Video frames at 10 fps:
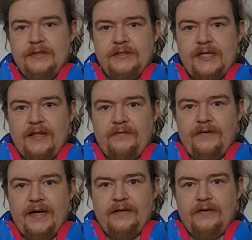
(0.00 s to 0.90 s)
10th
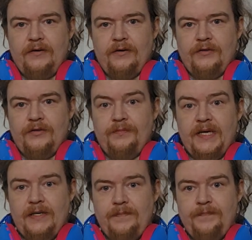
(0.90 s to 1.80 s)
fret on your
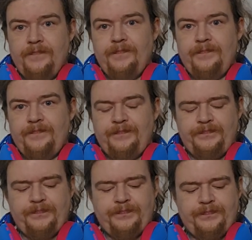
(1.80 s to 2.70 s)
B,
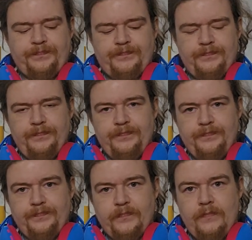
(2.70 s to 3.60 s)

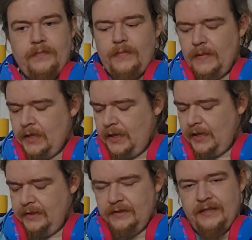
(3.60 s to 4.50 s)

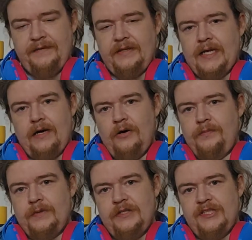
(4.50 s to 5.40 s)
and leaving that
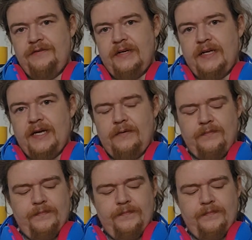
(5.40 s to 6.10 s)
open G ring out.